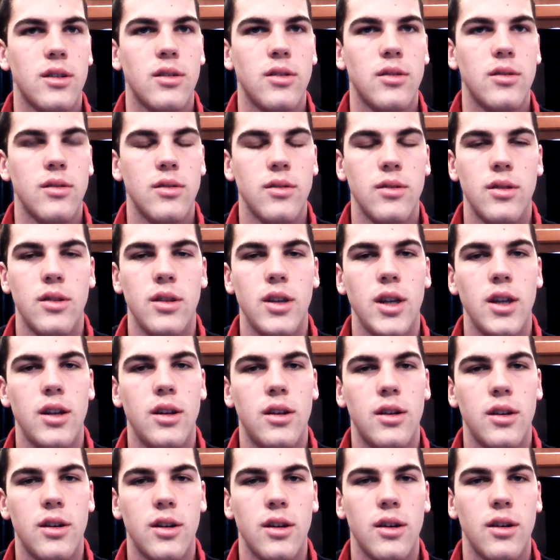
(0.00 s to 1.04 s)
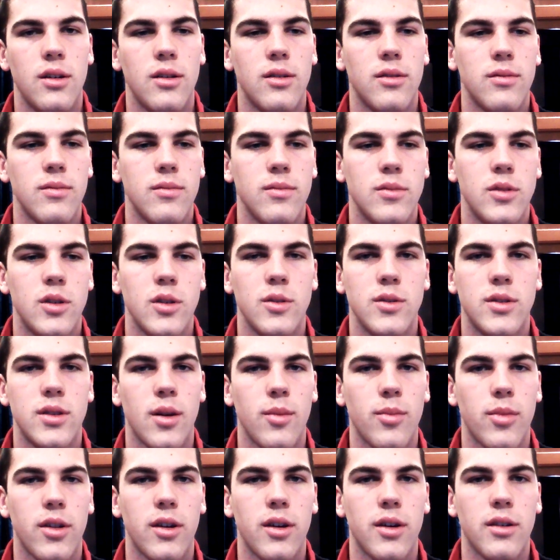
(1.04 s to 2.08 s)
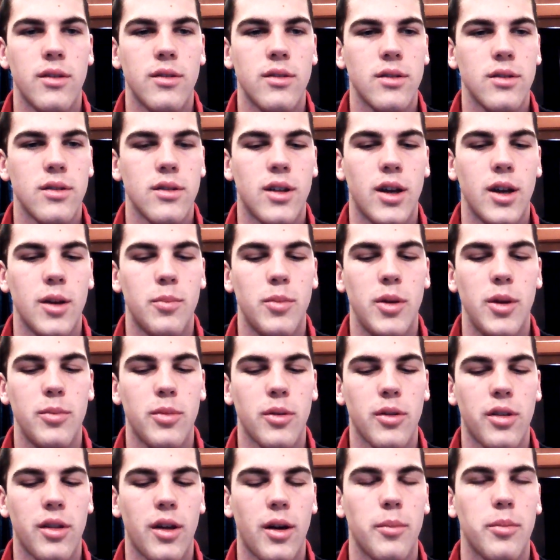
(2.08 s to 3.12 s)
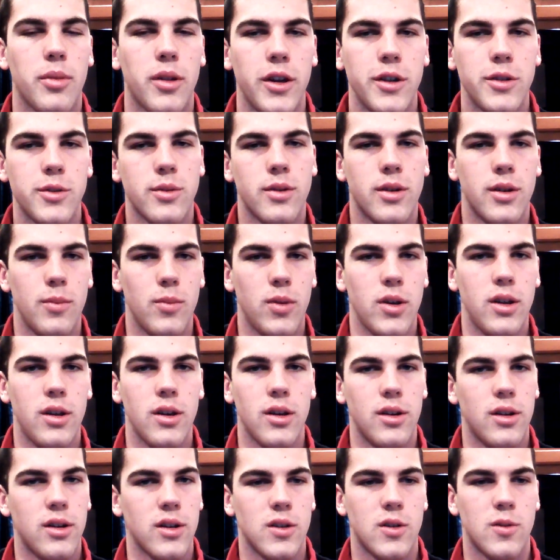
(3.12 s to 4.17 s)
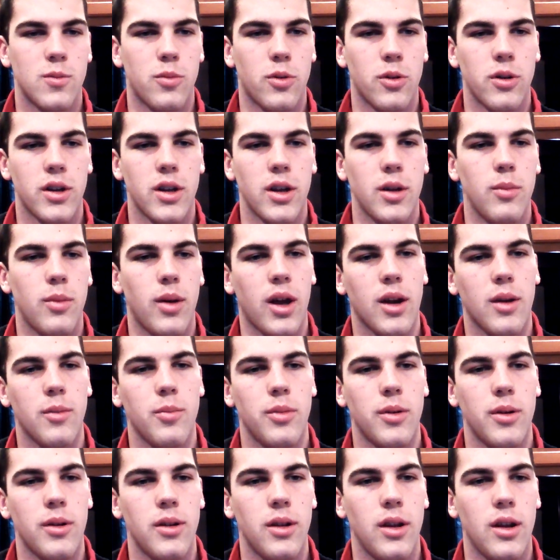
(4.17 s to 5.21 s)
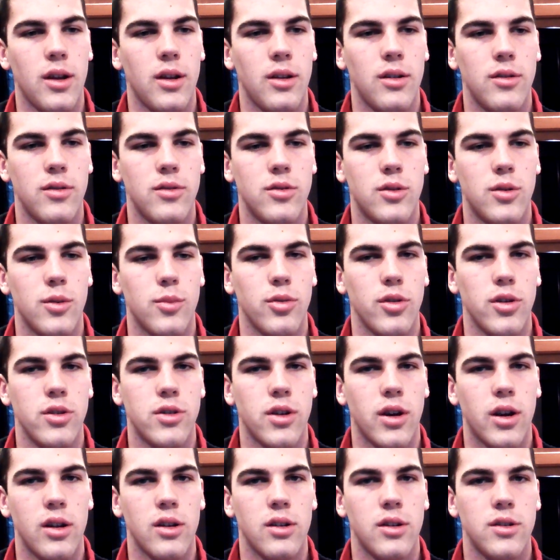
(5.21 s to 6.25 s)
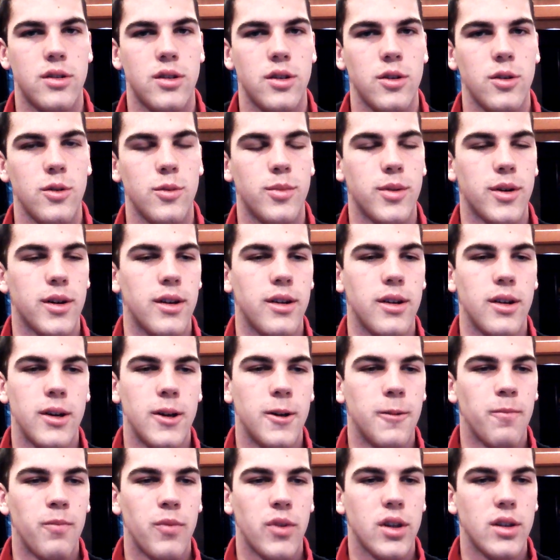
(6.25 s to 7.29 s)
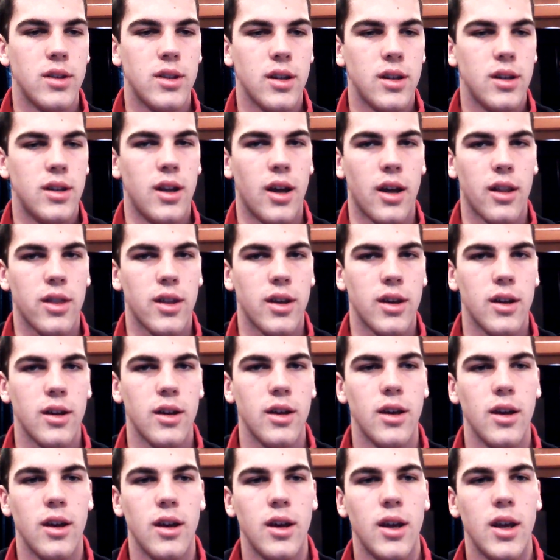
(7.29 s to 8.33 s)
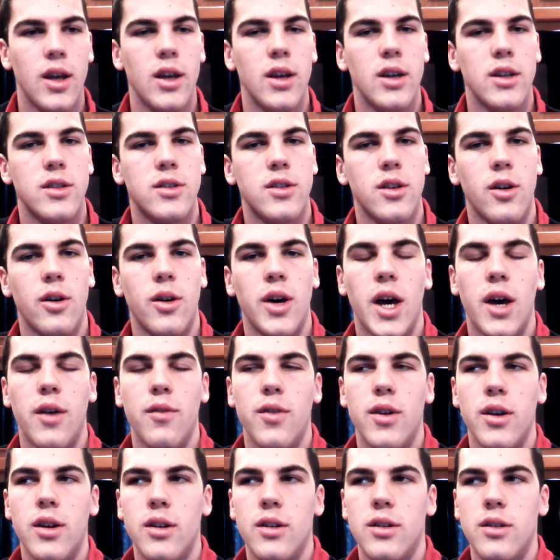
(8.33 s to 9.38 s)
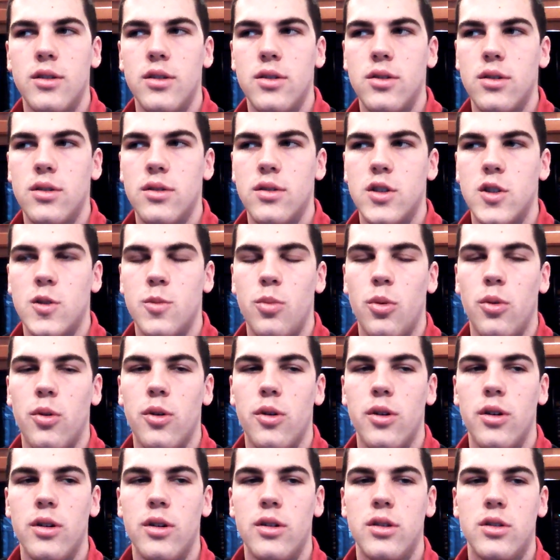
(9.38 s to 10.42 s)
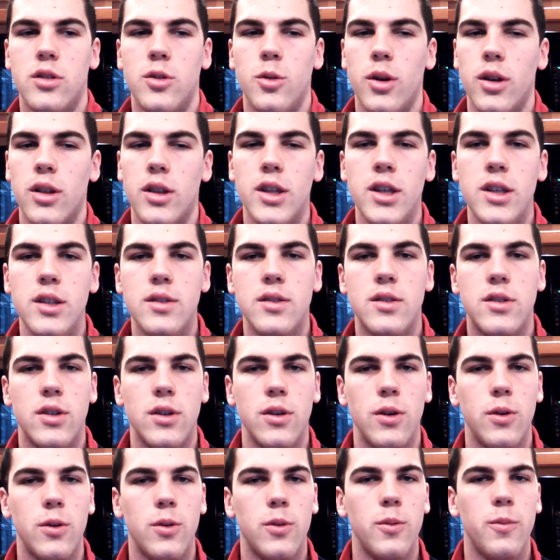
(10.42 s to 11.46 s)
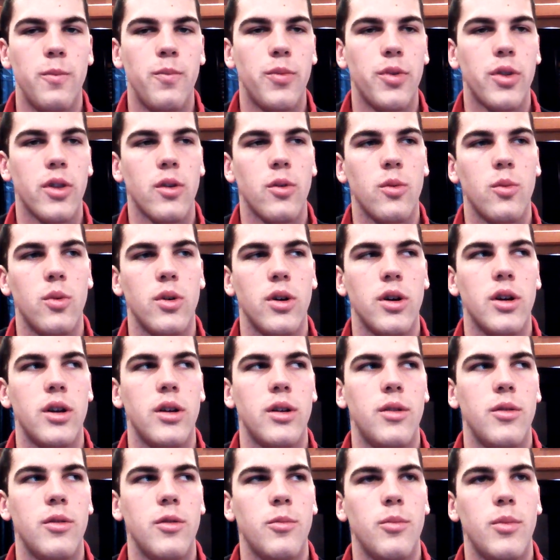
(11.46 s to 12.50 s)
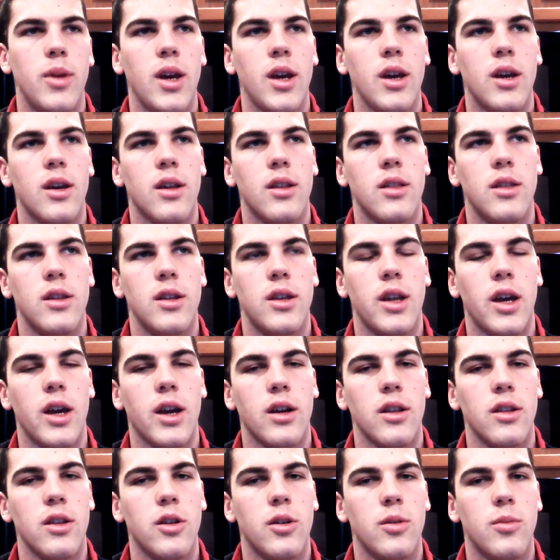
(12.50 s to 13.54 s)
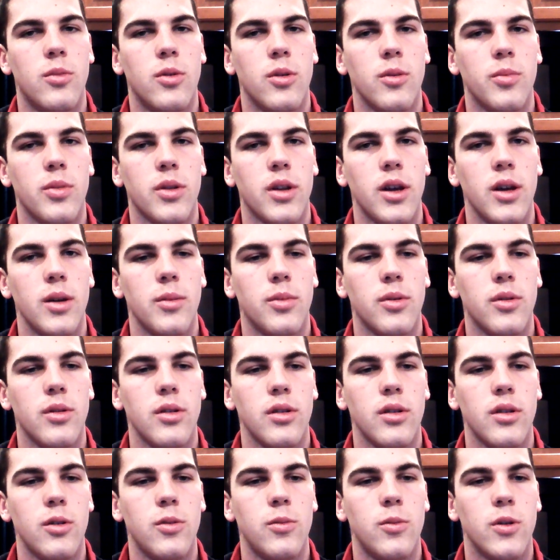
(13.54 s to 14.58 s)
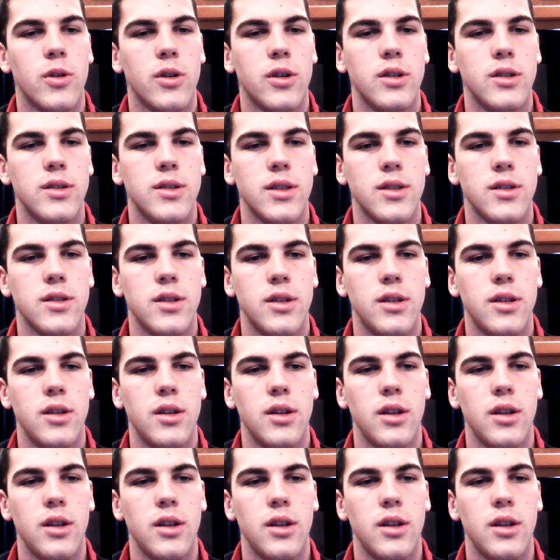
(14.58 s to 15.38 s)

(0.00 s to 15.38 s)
need to do something. Like, people thought plants were going to be good because Spore came back, and Debris Dragon did too, but it did nothing. So having Spore to at least 2 would make the deck a little more playable, a little more consistent.